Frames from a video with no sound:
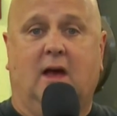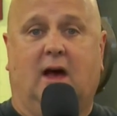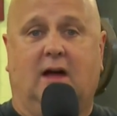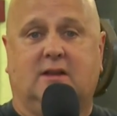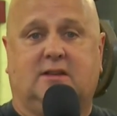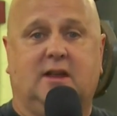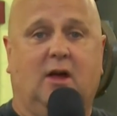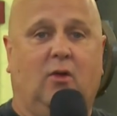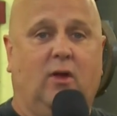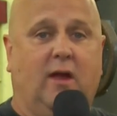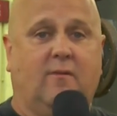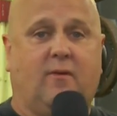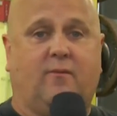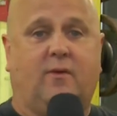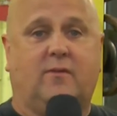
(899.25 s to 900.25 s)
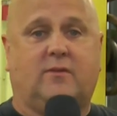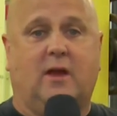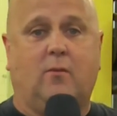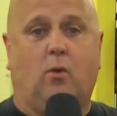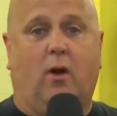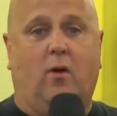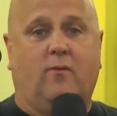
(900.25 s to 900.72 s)
Until then, for
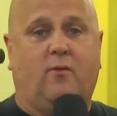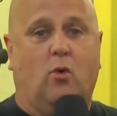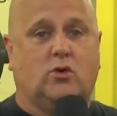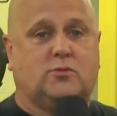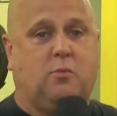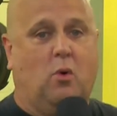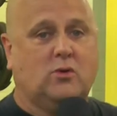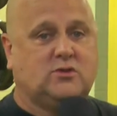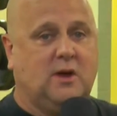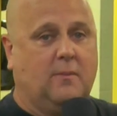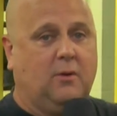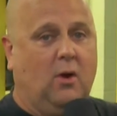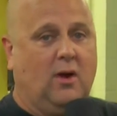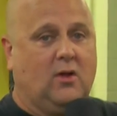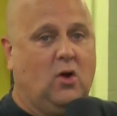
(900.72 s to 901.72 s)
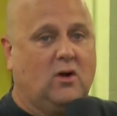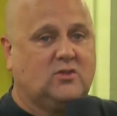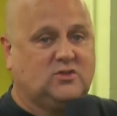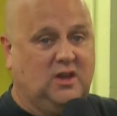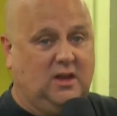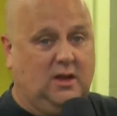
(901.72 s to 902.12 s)
15104 Sports, I'm Gary Clark. See